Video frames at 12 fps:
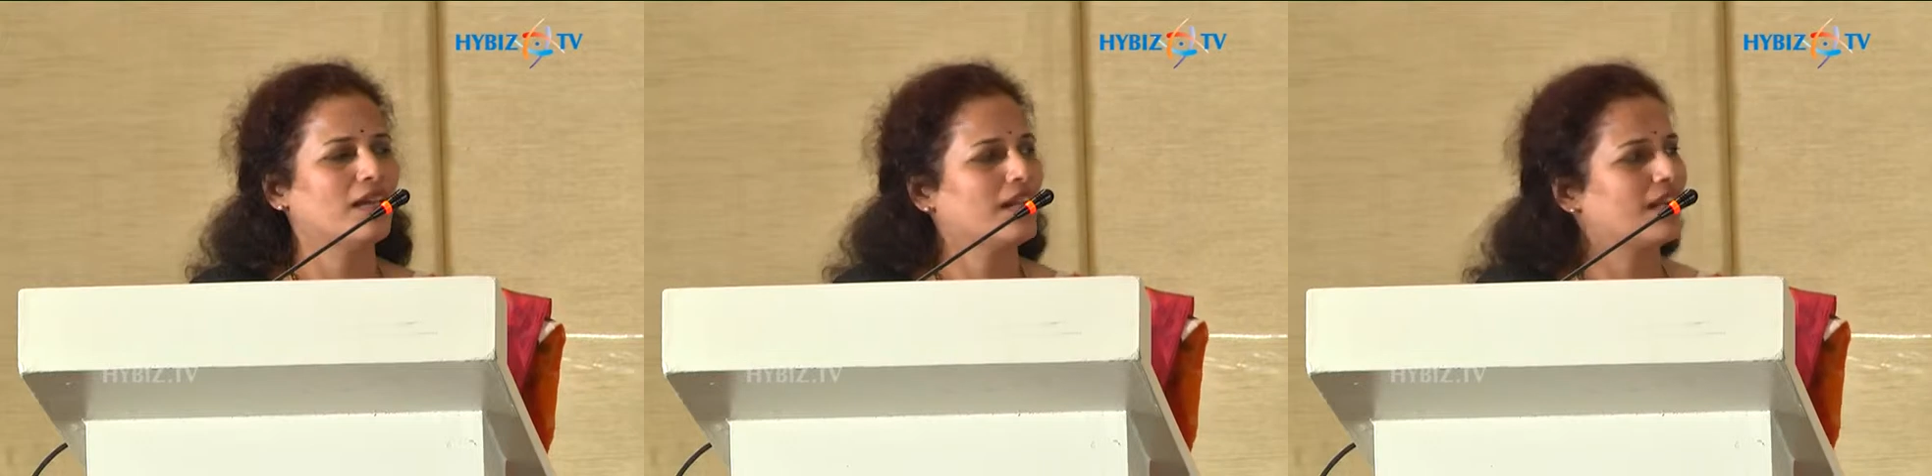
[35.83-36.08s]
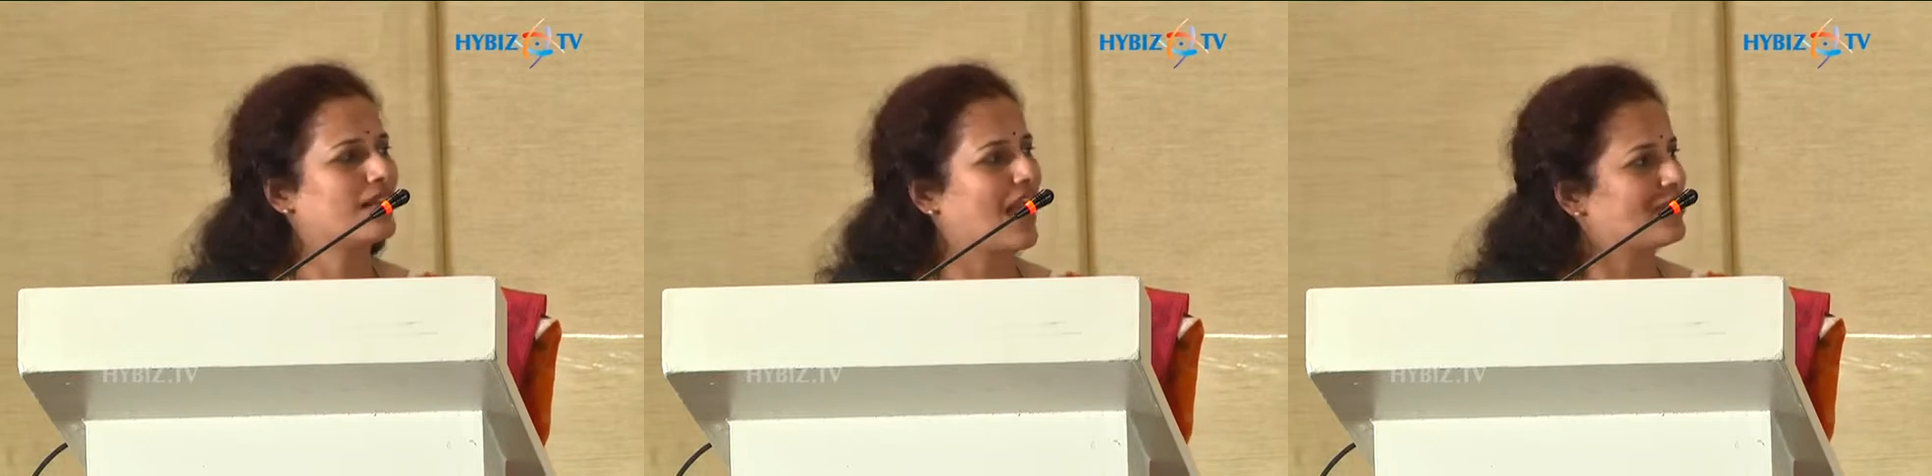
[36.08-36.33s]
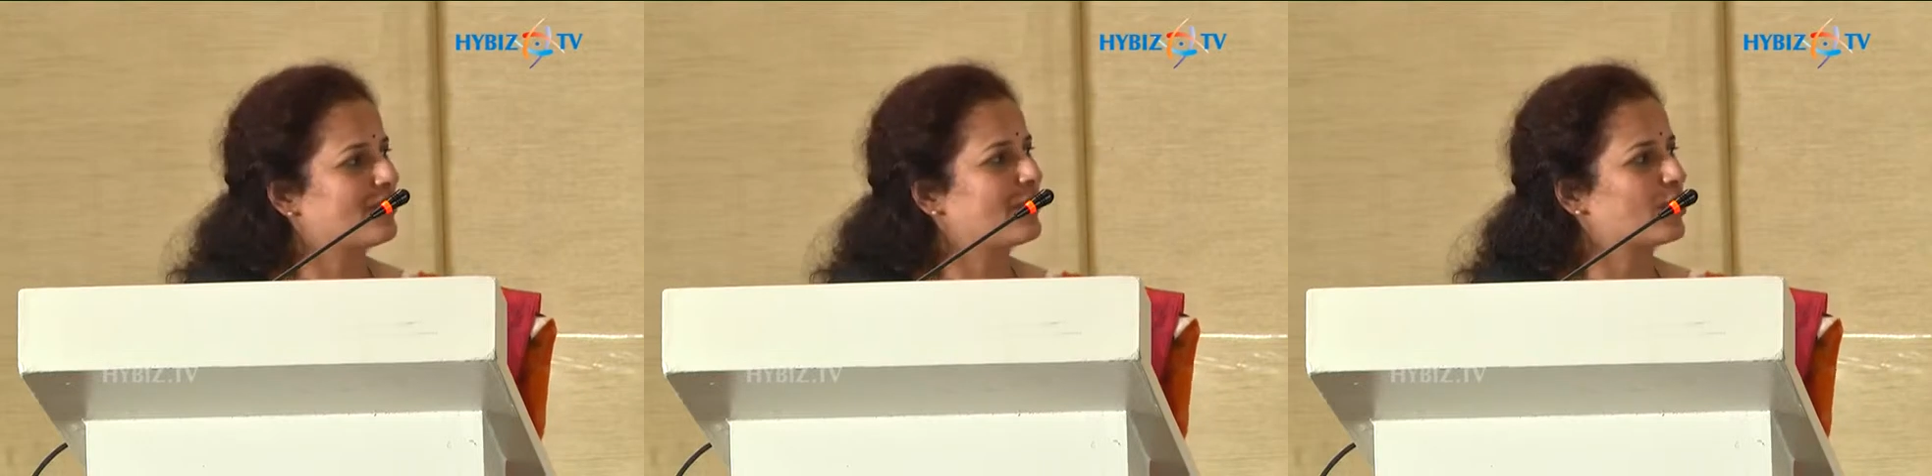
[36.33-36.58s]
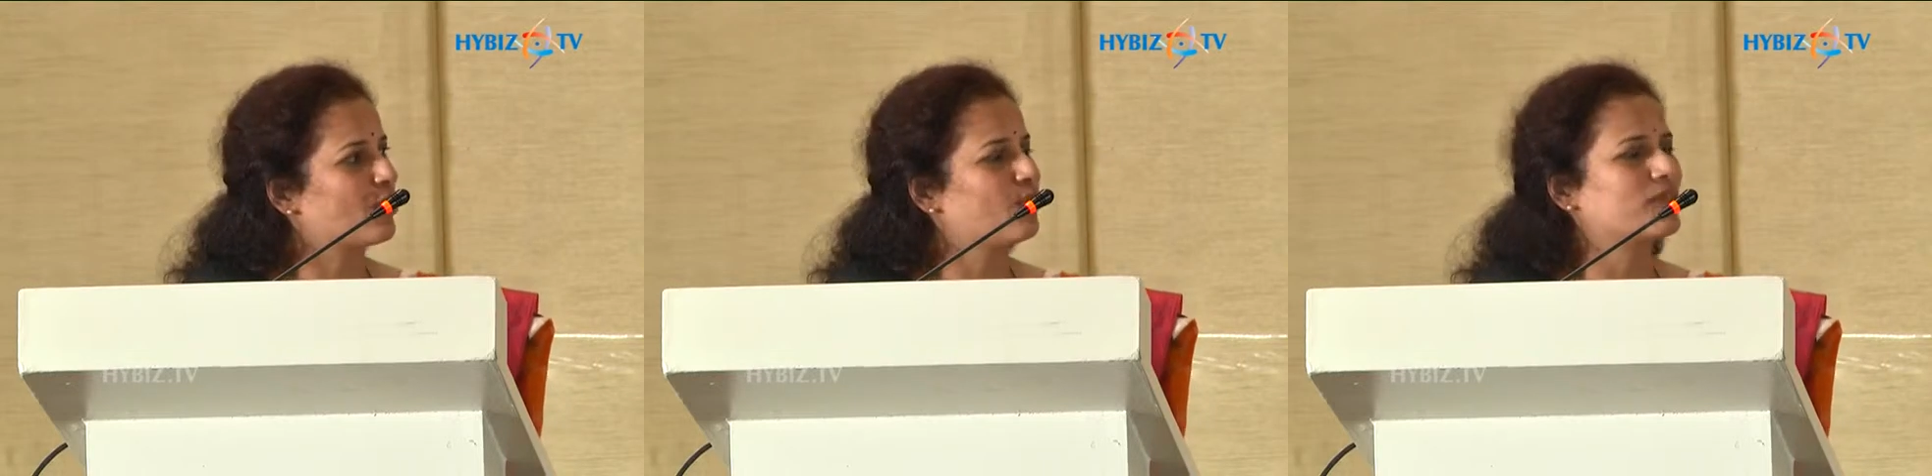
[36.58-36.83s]
it as if
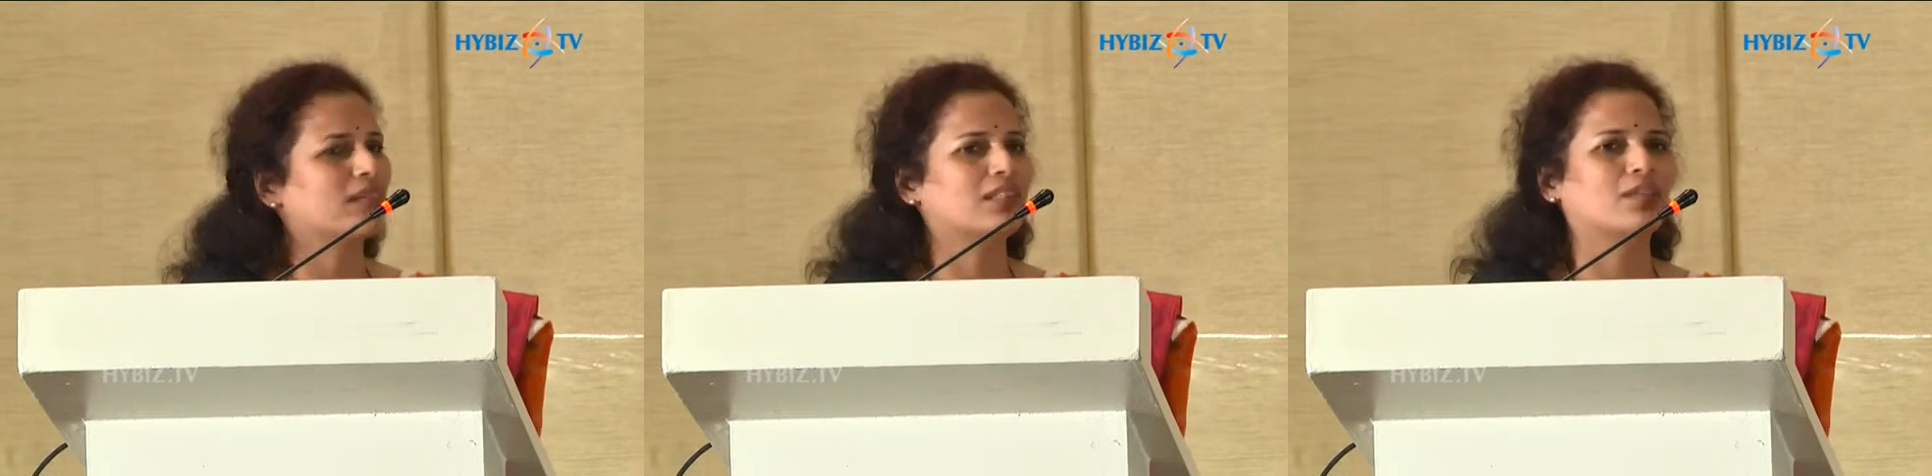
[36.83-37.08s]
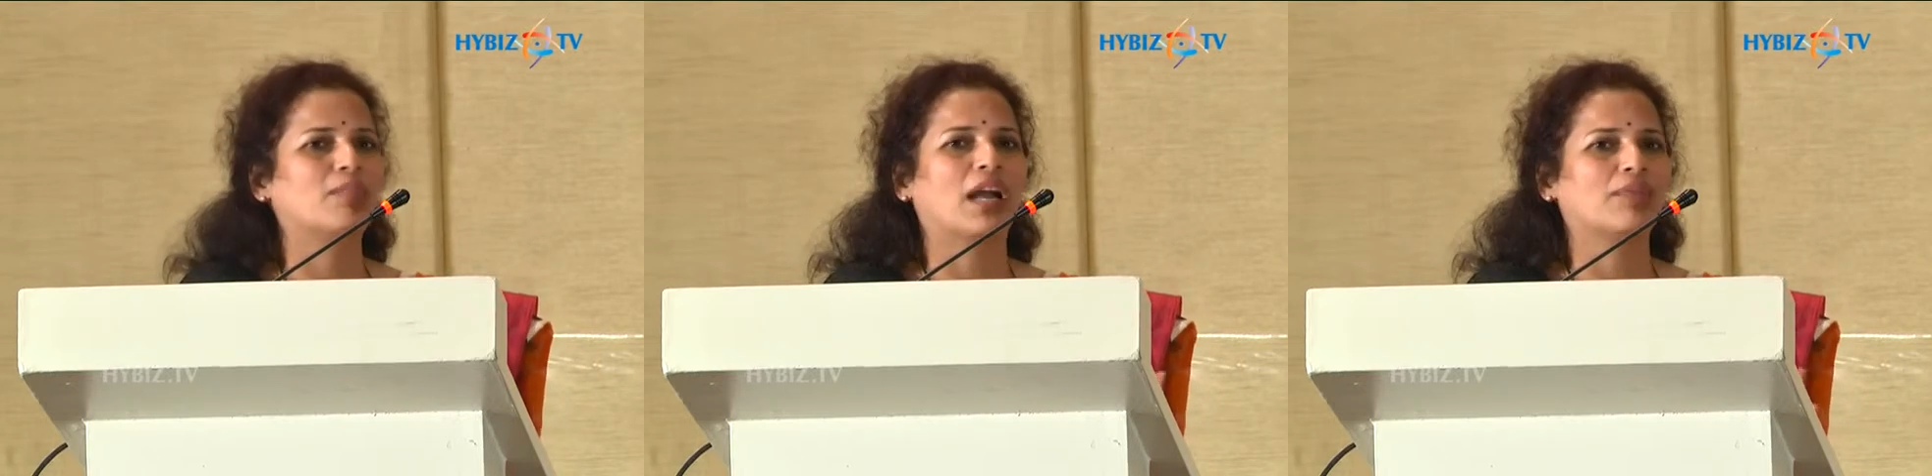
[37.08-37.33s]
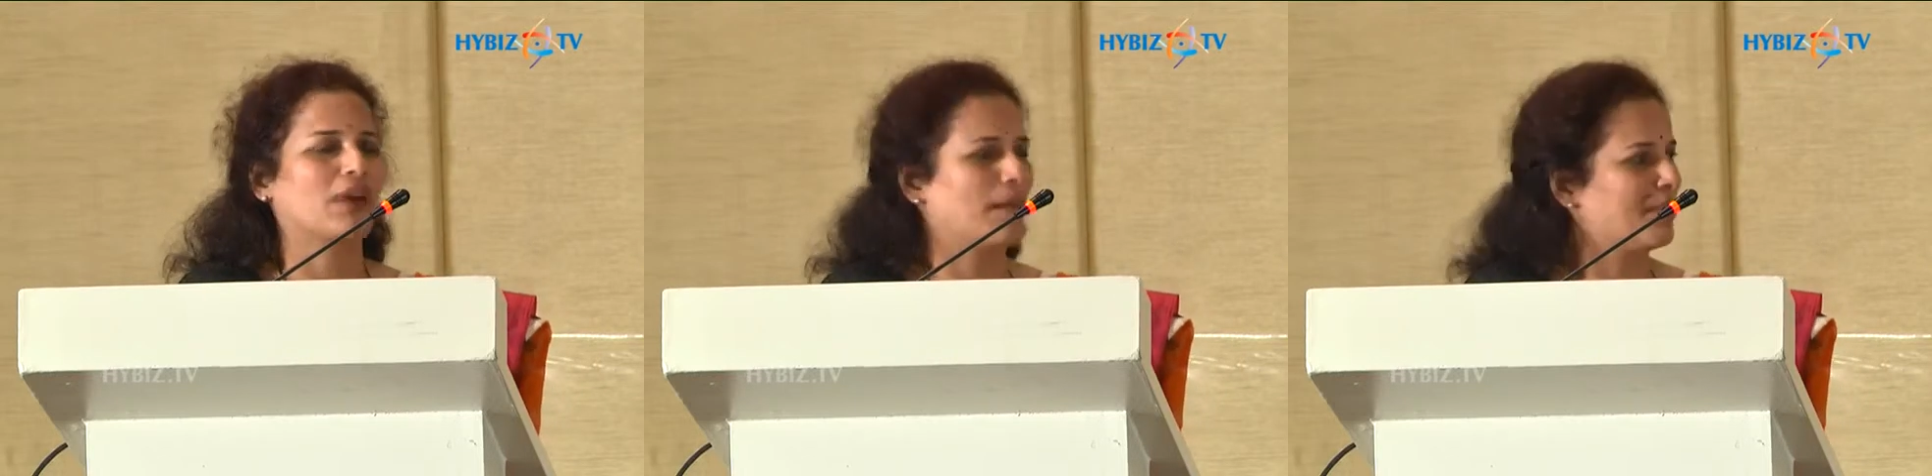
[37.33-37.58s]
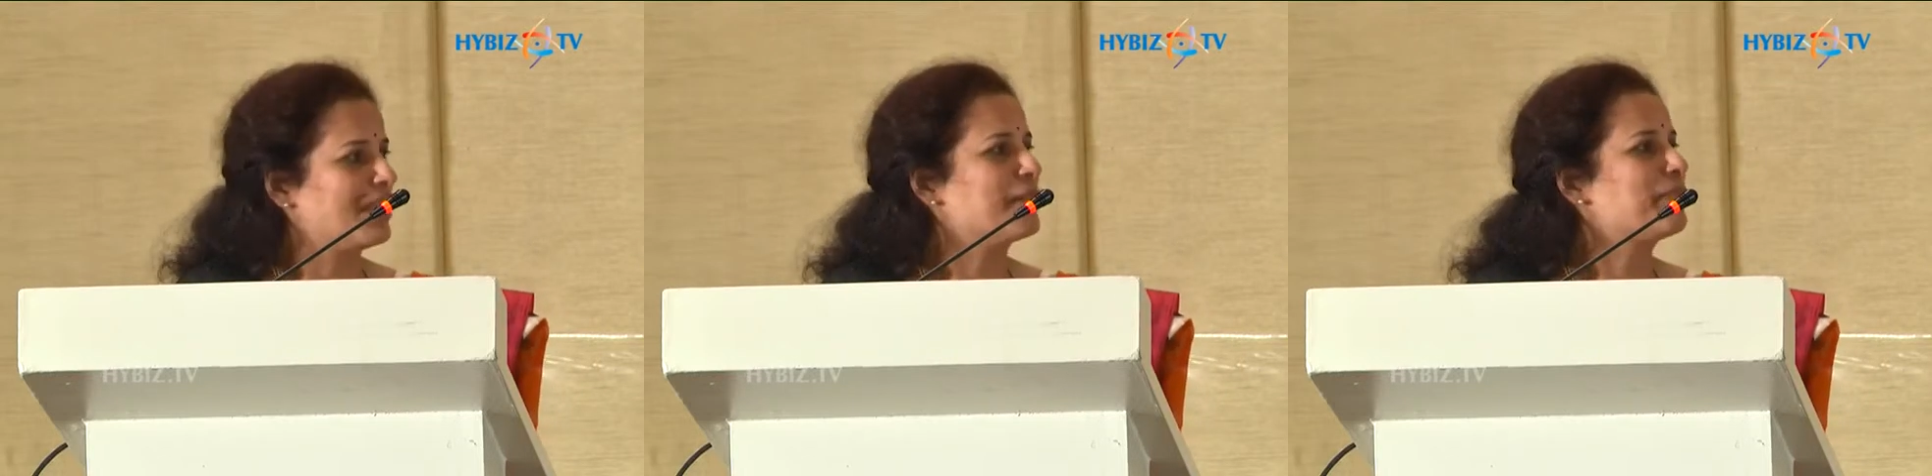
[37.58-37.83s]
it looks, it's my
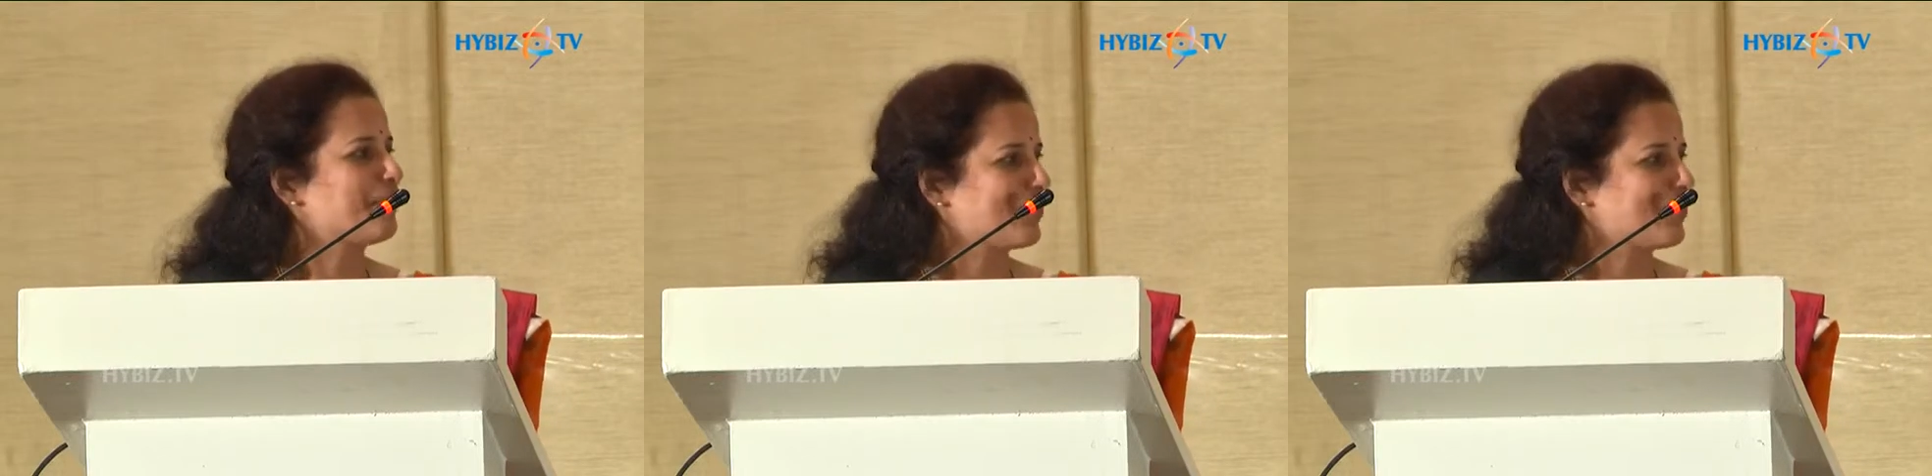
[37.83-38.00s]
family.